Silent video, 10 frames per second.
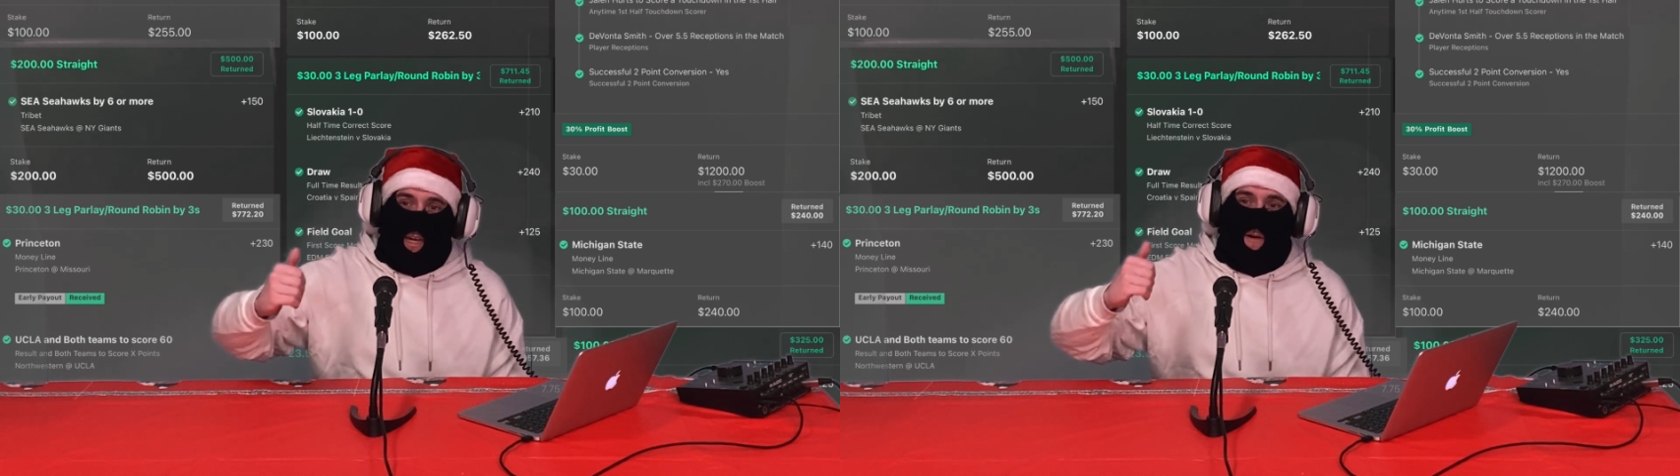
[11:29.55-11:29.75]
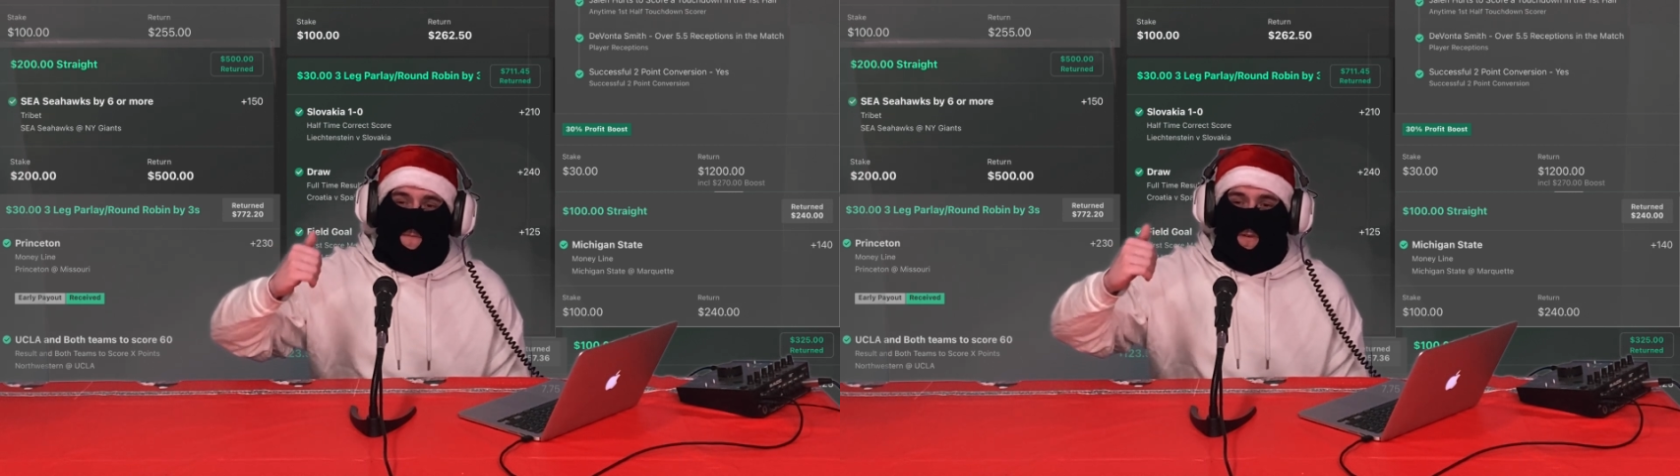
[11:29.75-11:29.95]

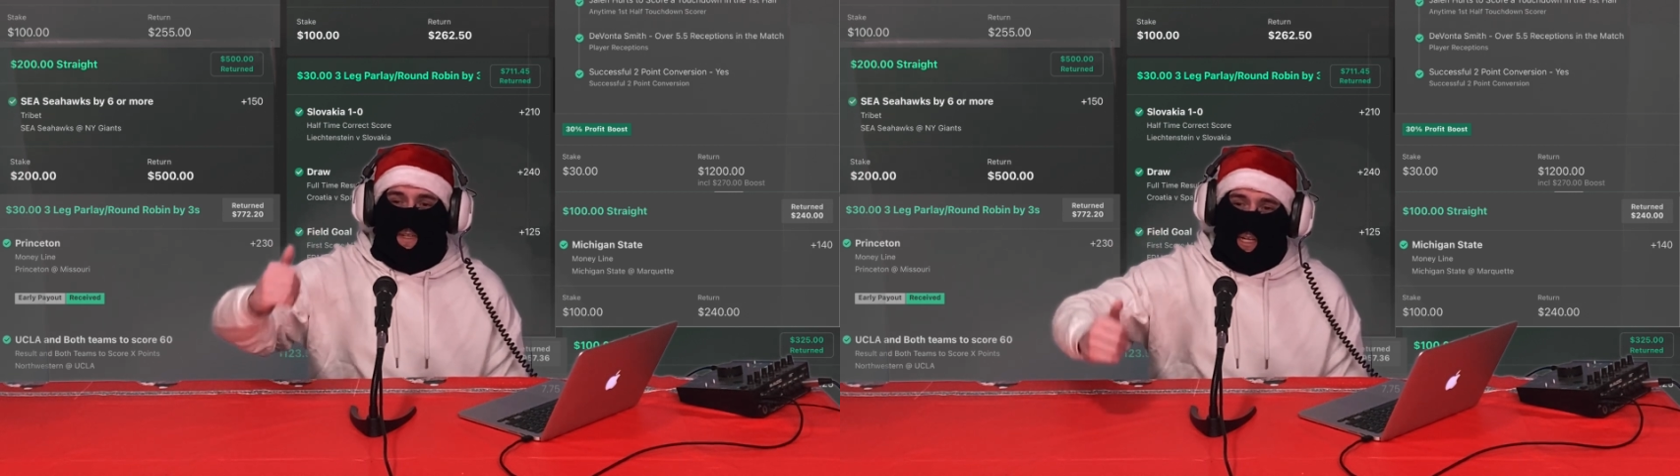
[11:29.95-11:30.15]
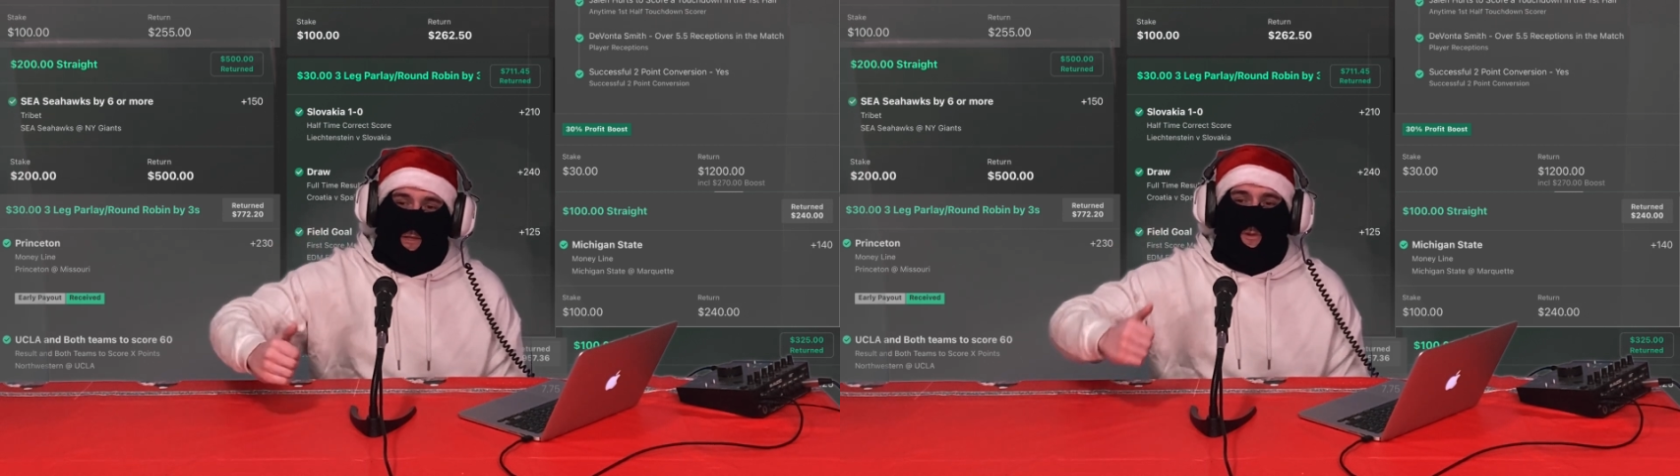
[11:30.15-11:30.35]
in what they're
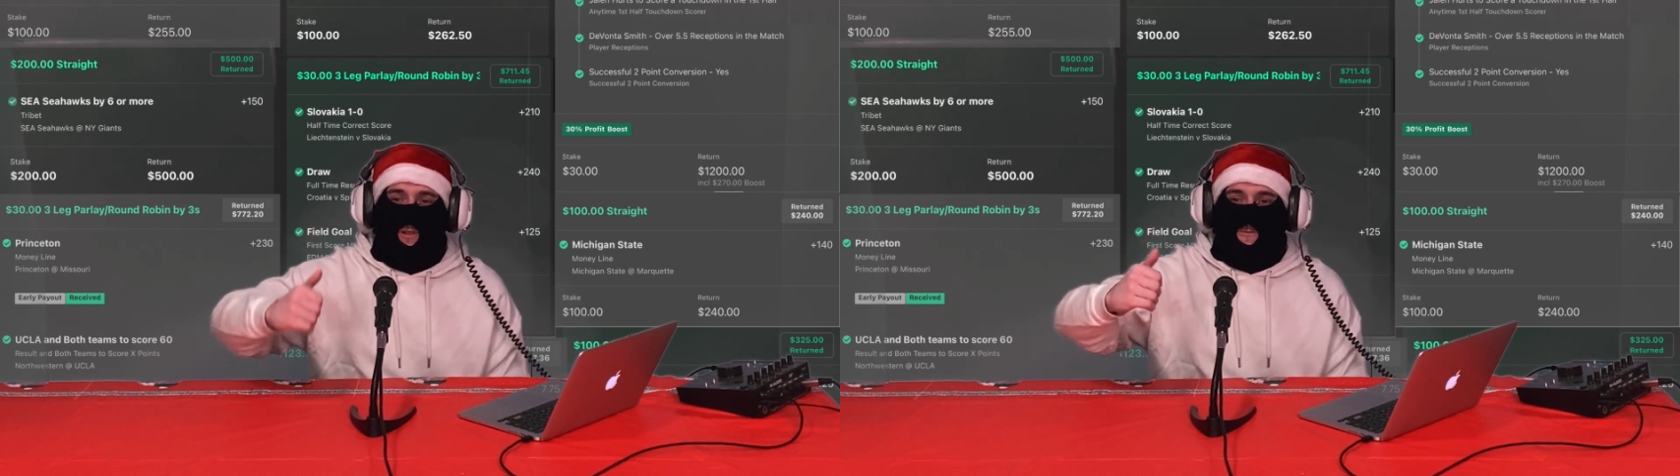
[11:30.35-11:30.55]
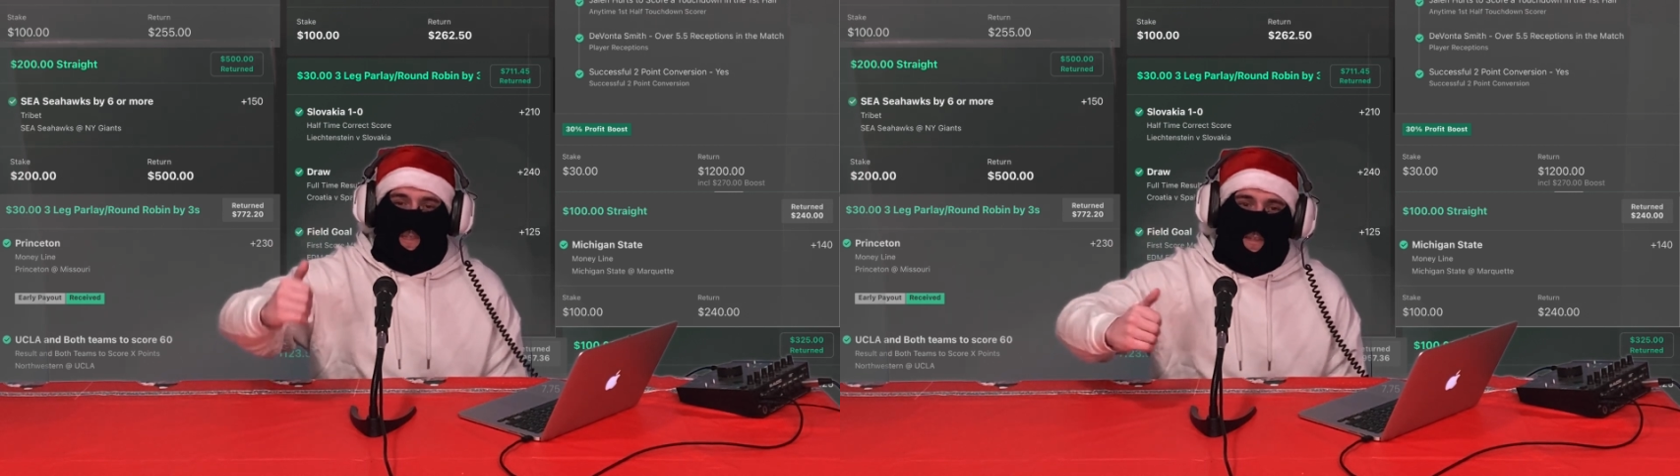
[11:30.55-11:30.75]
going to do
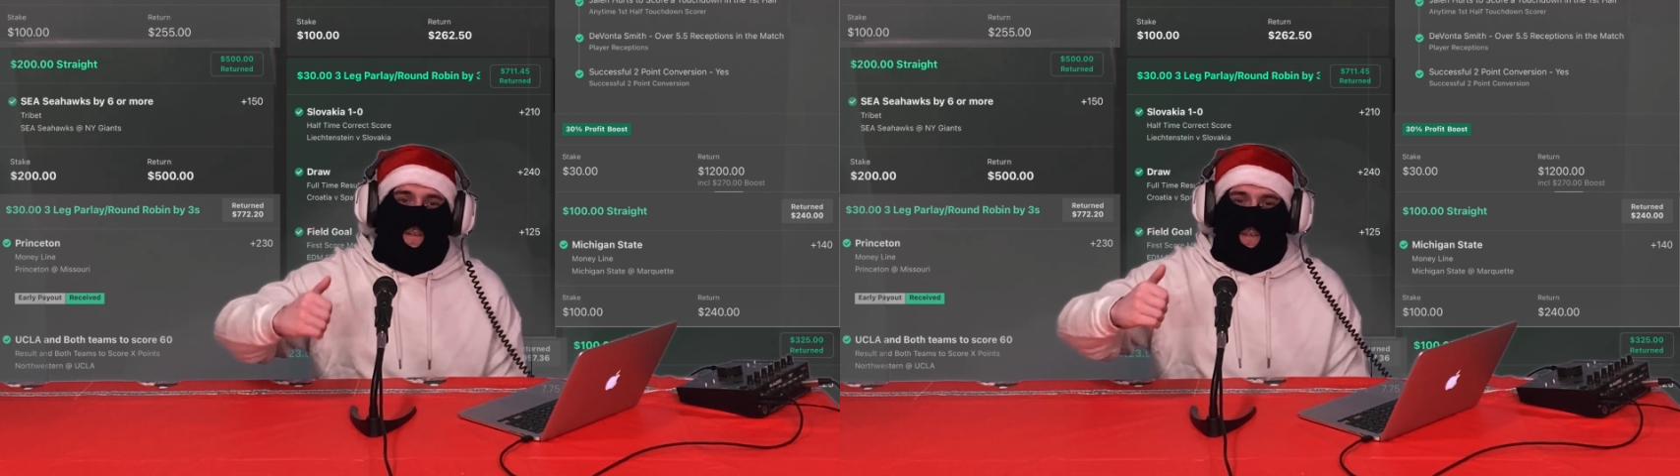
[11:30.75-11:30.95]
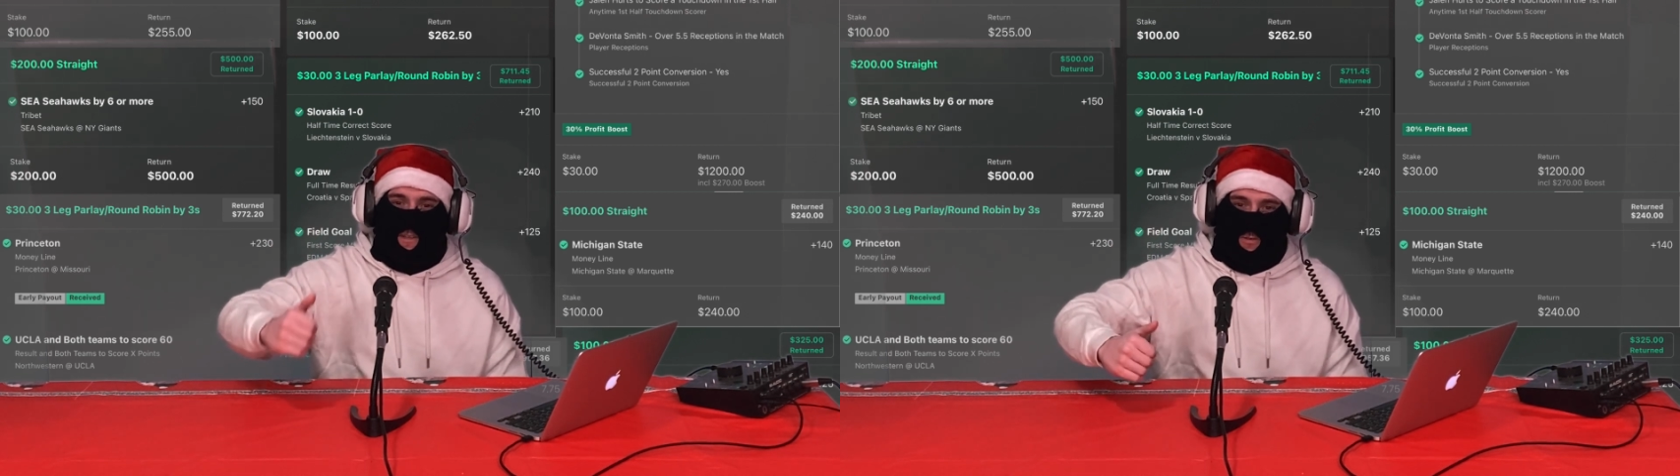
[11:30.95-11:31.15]
on
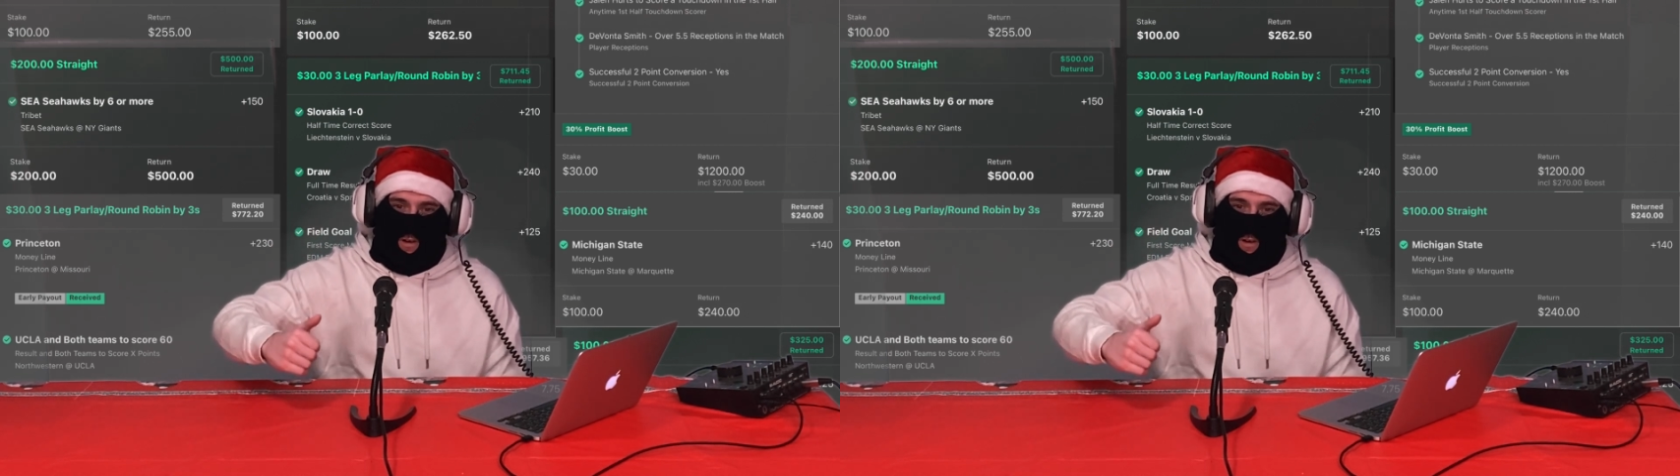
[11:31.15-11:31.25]
offense.